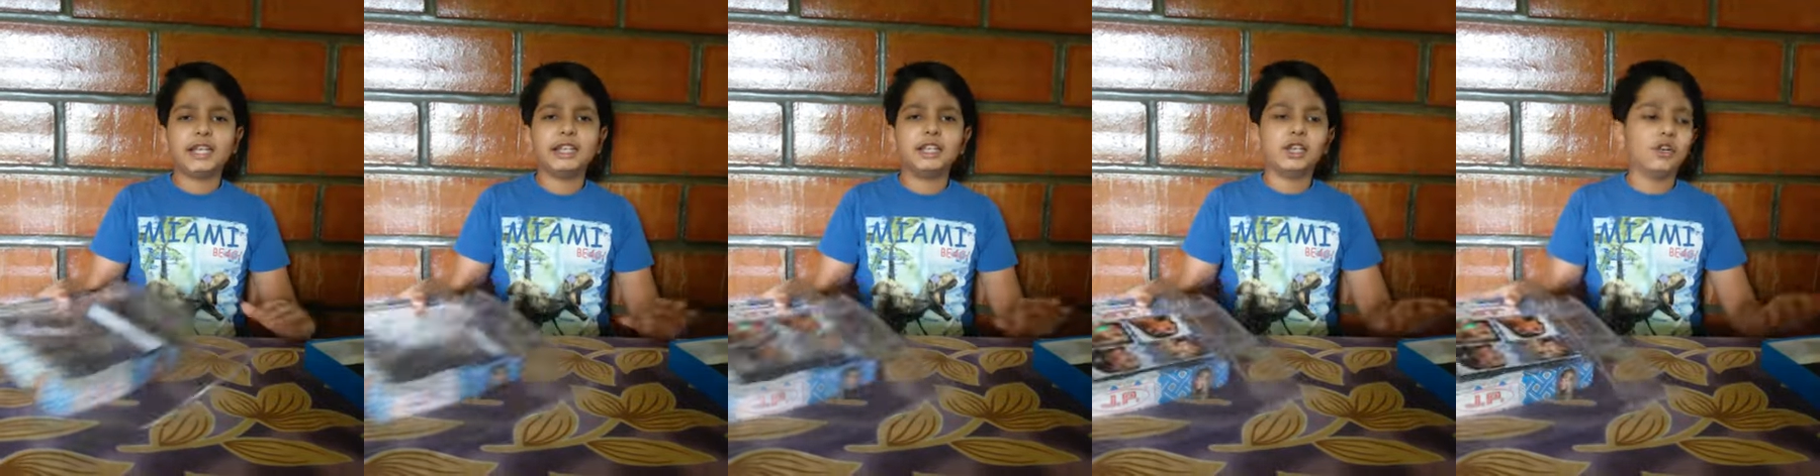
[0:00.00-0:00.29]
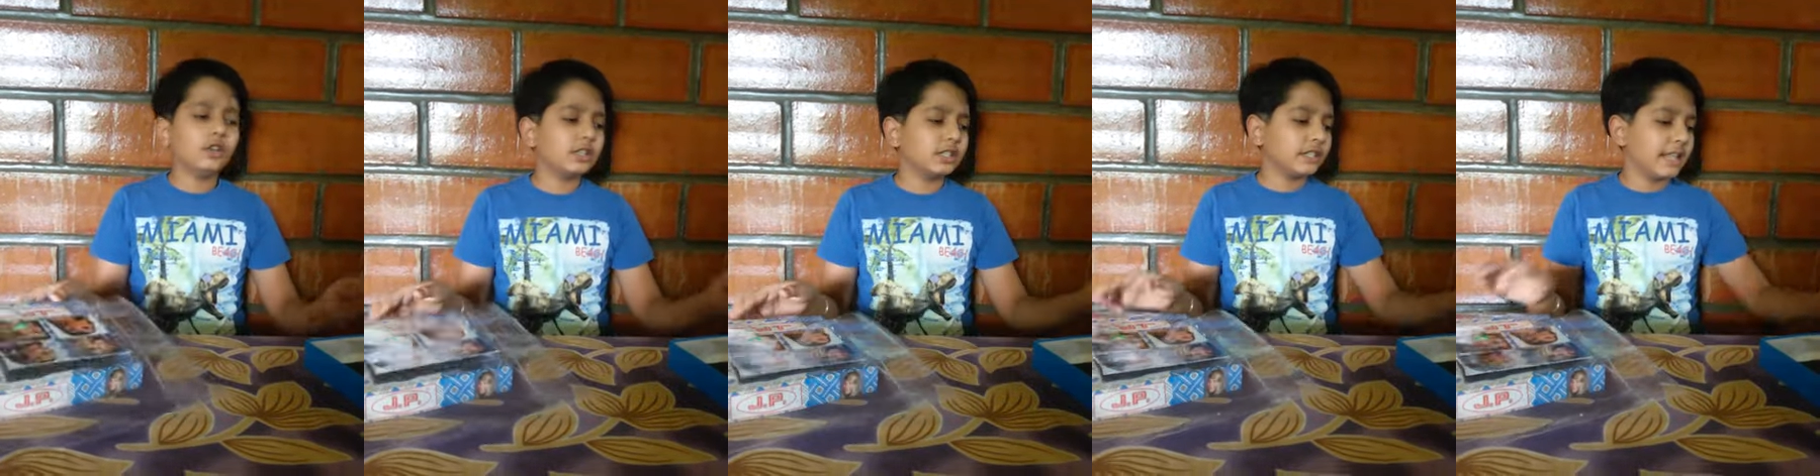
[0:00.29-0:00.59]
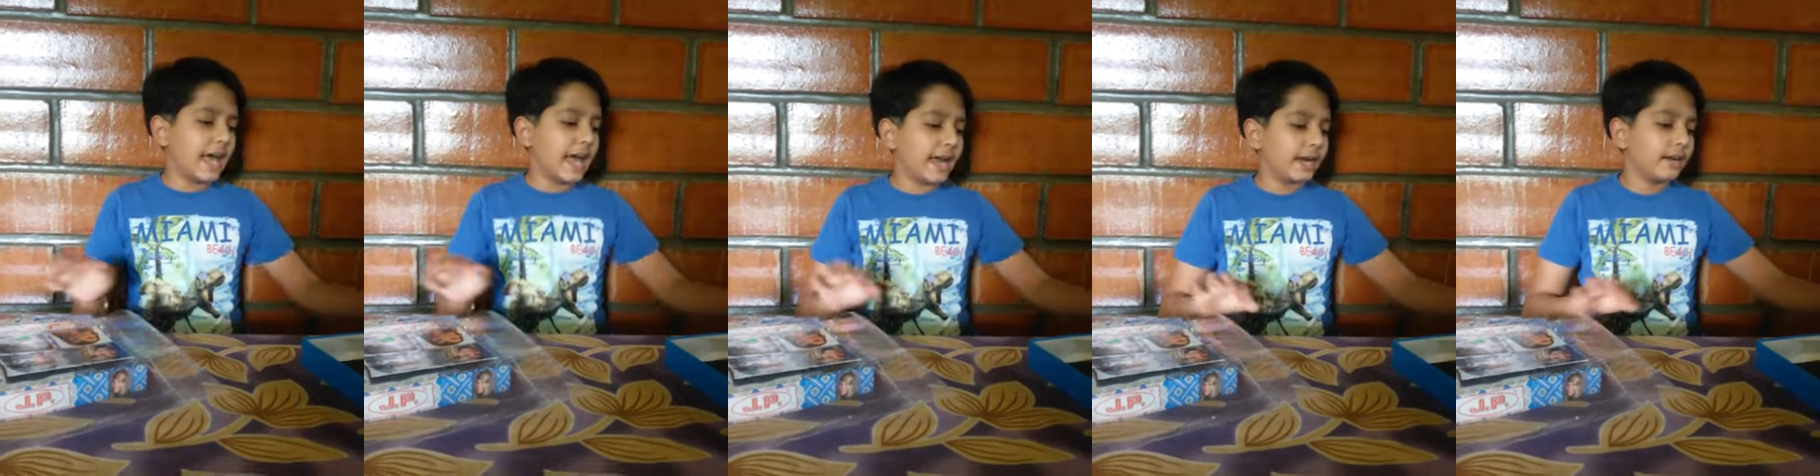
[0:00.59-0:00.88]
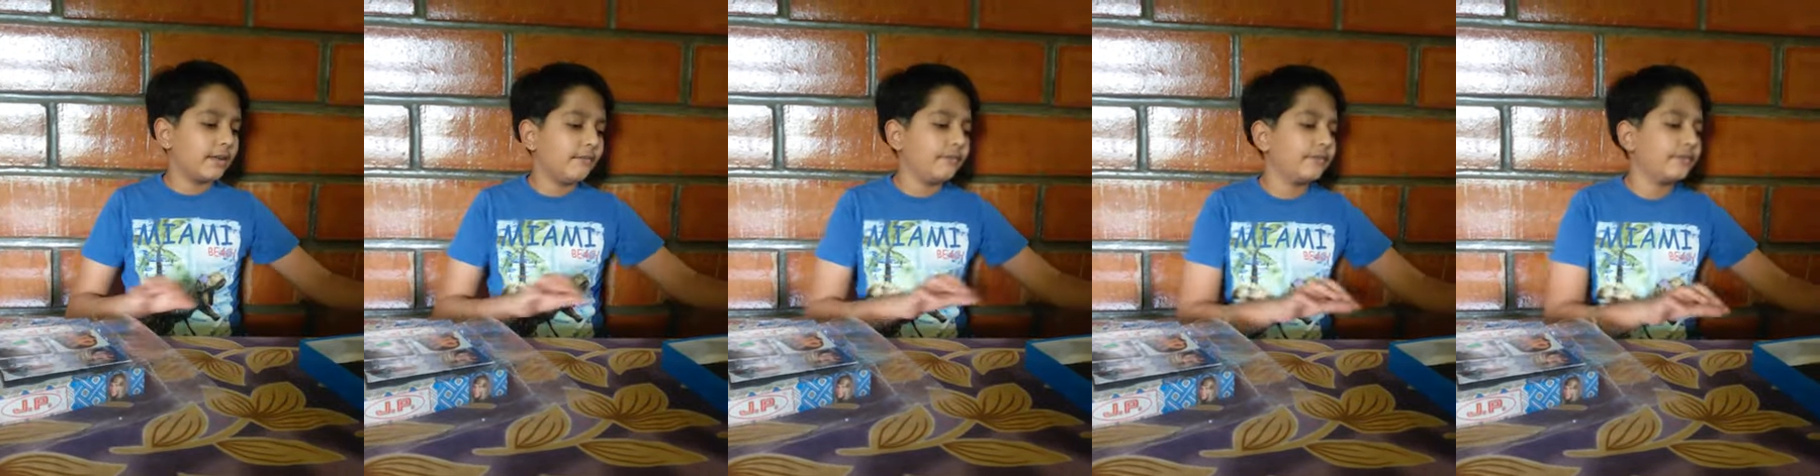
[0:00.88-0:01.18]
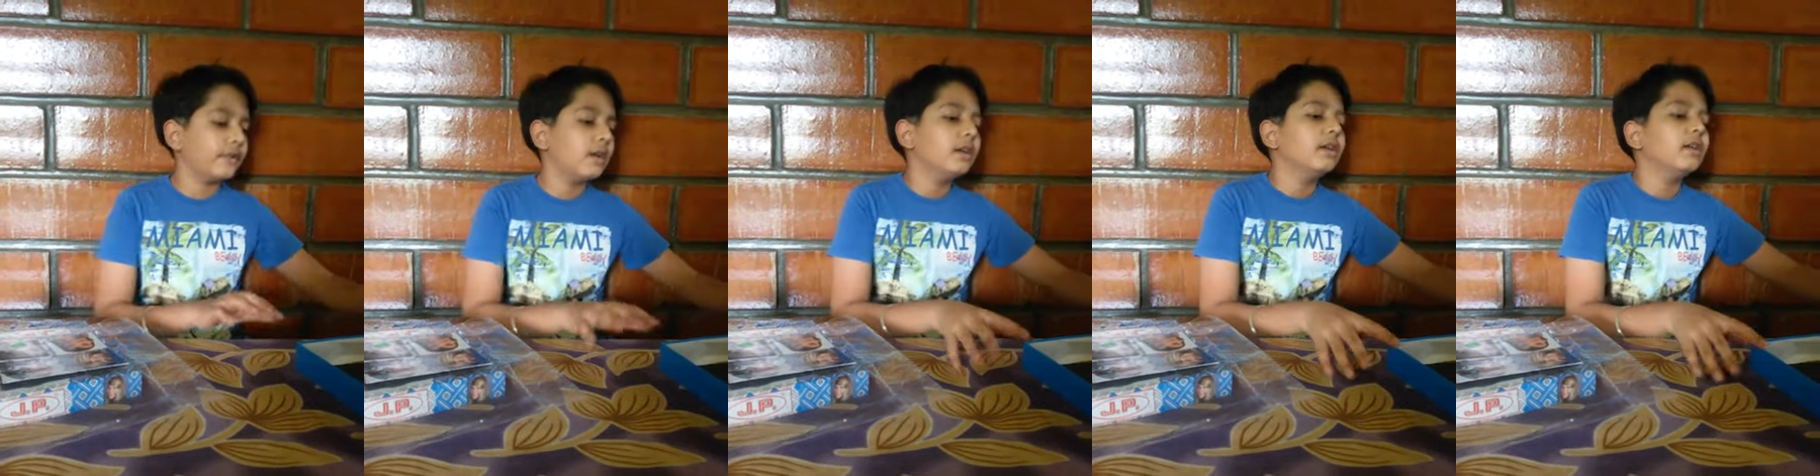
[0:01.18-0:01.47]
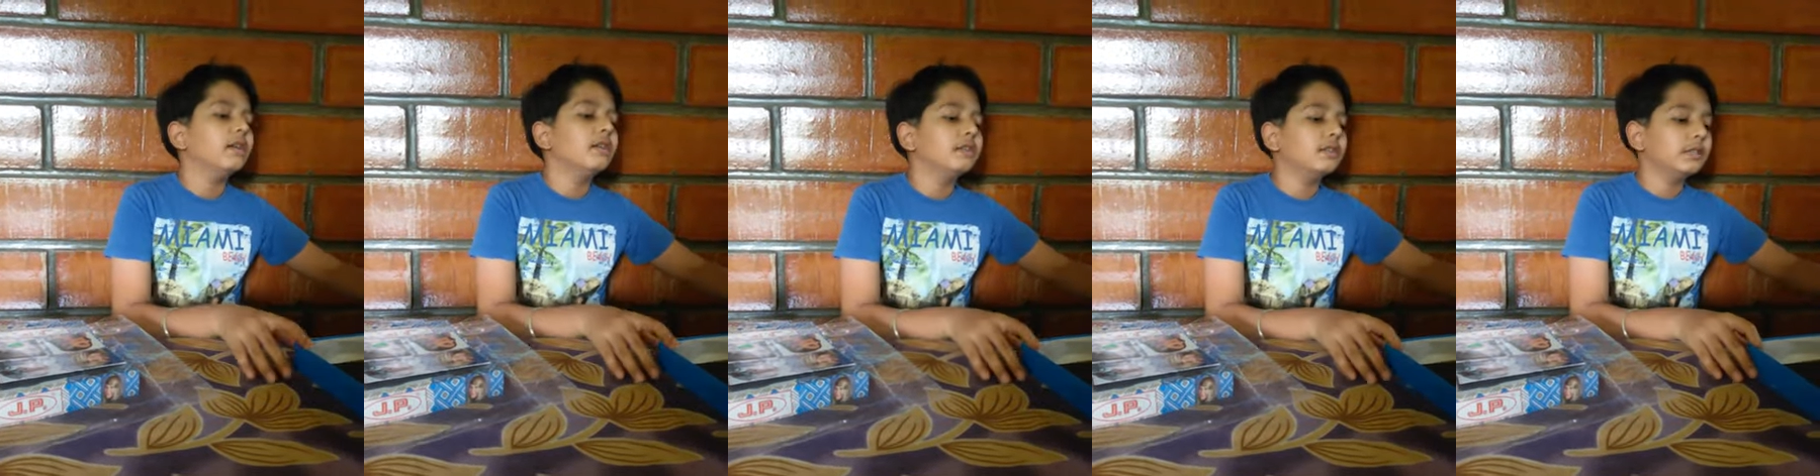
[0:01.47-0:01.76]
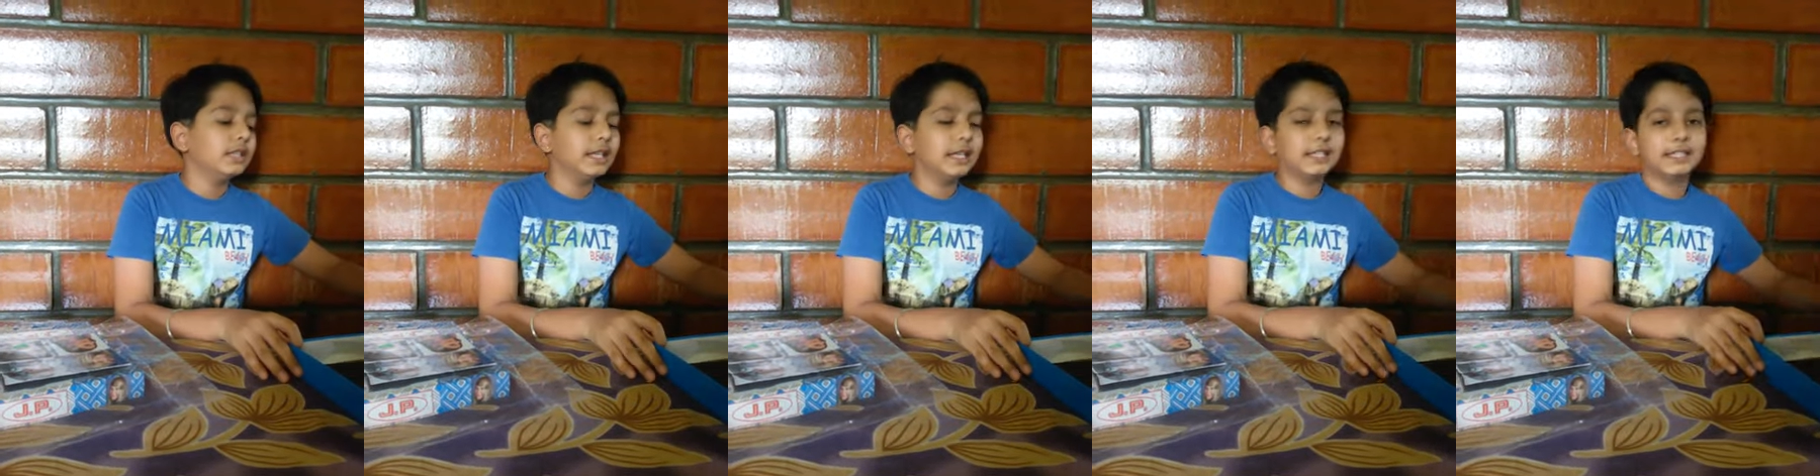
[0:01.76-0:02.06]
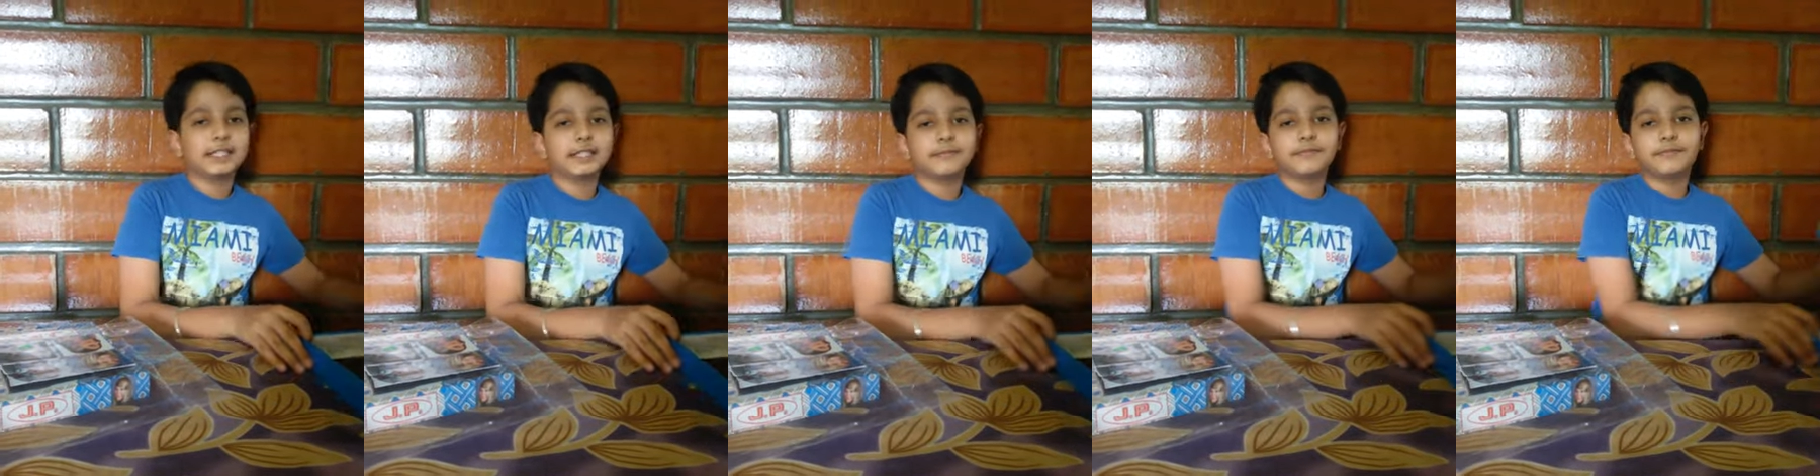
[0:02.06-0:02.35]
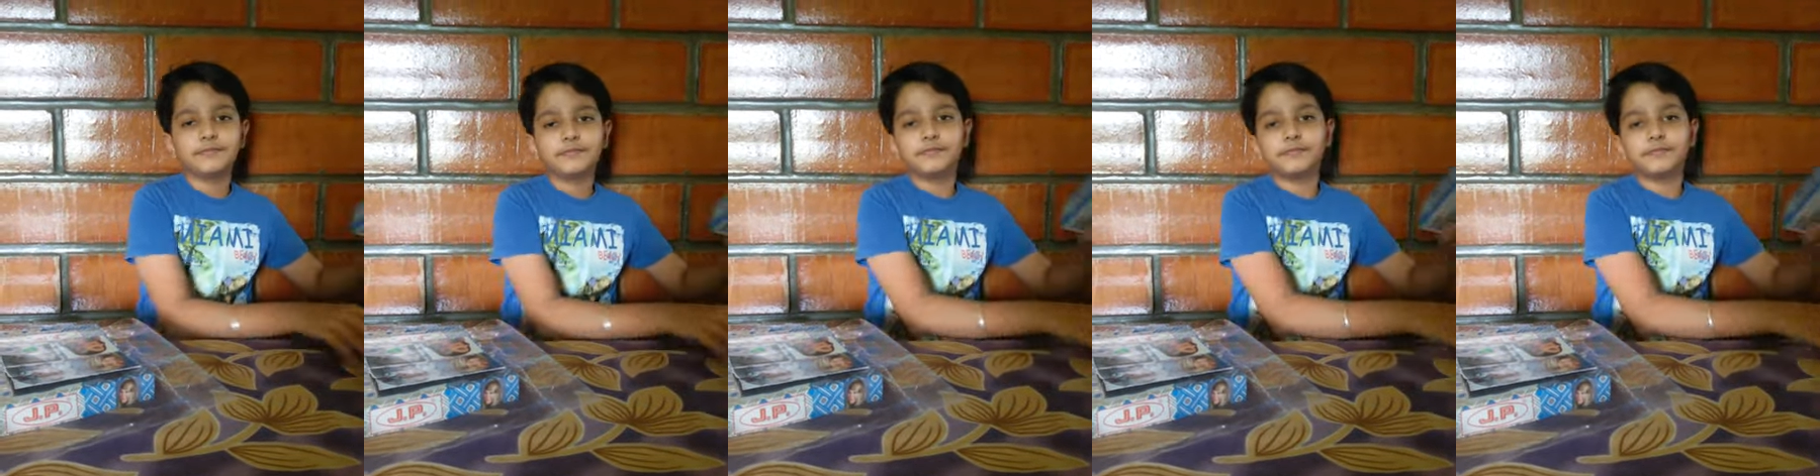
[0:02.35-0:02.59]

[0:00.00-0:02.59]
it looks like this.